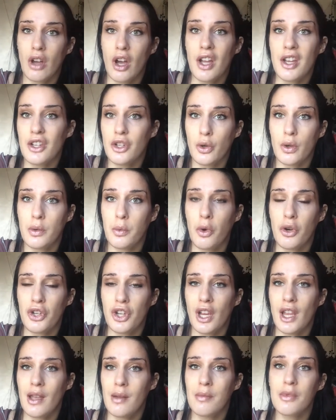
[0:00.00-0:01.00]
enjoyed
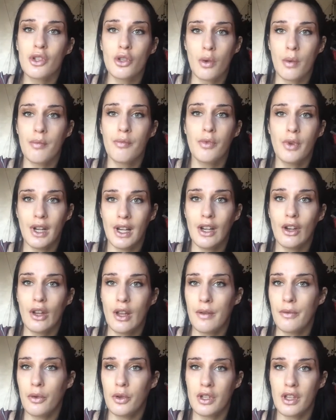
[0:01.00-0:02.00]
watching him, and so I'm really
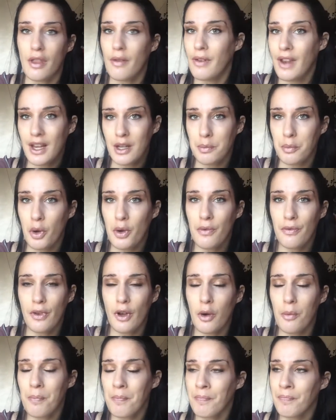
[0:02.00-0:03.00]
looking forward to the Flashpoint
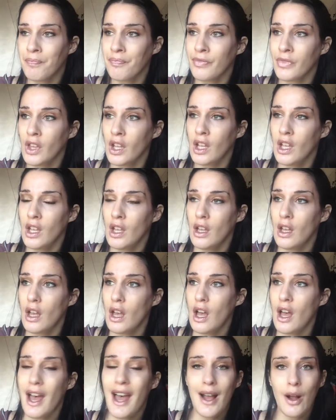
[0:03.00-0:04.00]
film.
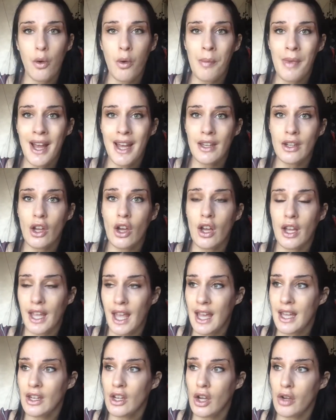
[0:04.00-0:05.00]
Aquaman,
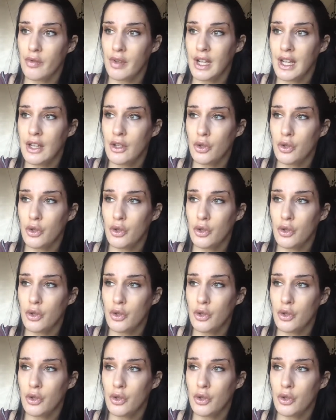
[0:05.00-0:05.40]
again, I really